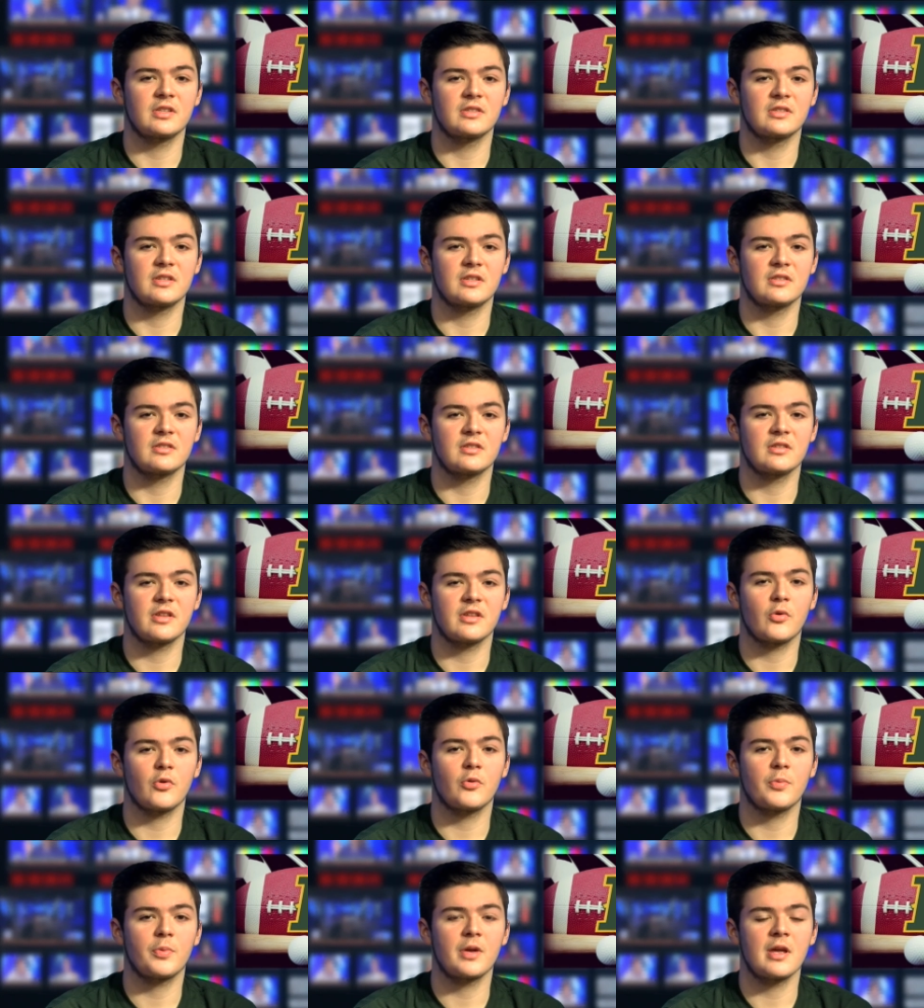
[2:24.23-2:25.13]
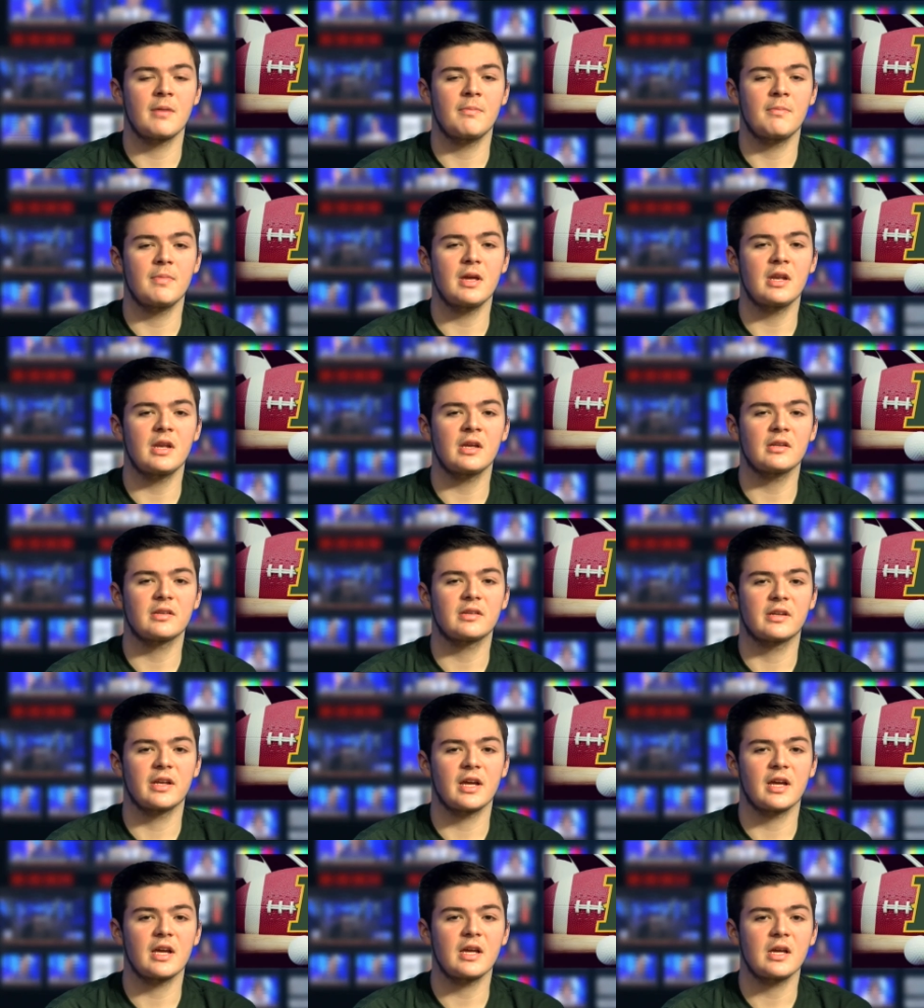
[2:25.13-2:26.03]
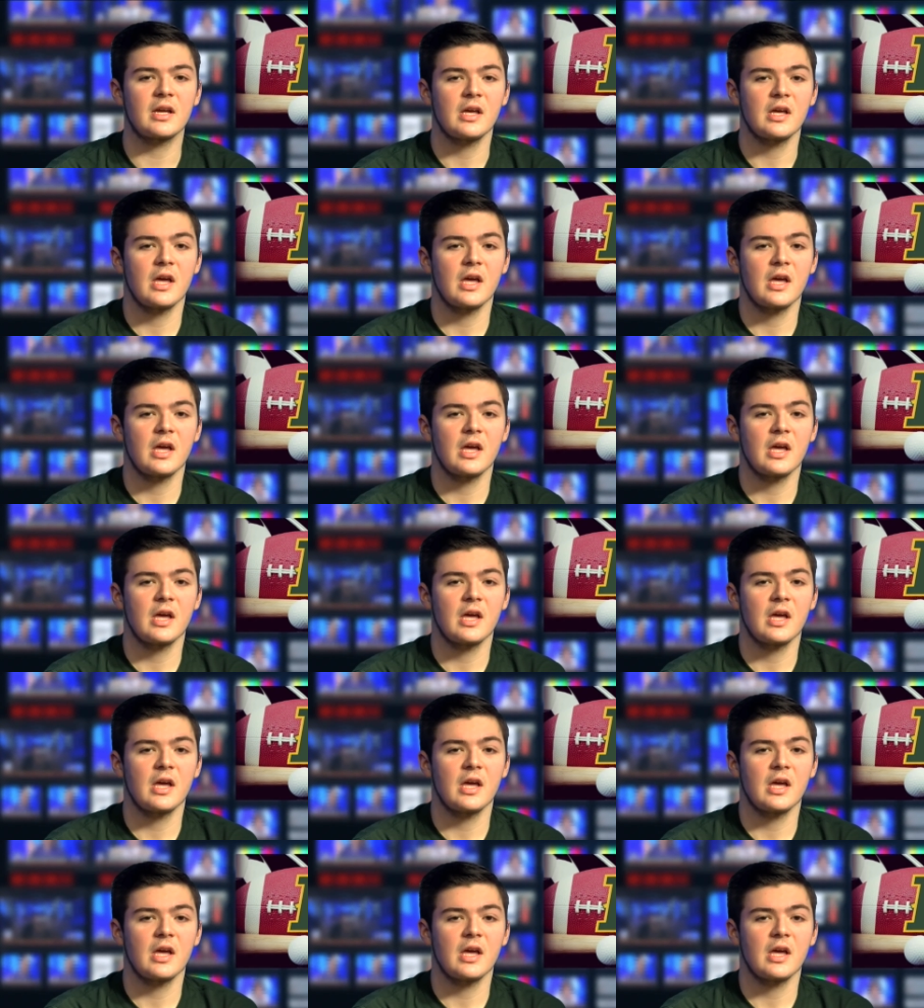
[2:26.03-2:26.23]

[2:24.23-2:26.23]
season, there will be a meeting today,